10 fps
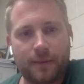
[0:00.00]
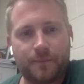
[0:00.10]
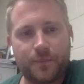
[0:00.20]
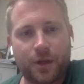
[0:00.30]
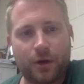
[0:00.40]

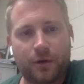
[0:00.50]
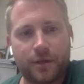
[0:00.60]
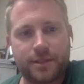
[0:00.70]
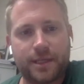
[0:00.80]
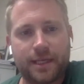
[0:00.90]

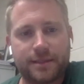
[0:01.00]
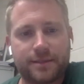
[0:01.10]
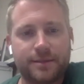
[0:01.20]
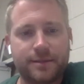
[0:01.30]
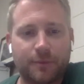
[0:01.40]

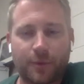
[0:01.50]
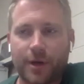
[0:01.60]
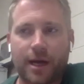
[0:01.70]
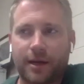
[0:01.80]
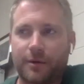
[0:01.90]
It's we're
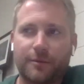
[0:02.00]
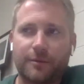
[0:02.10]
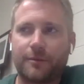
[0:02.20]
not going to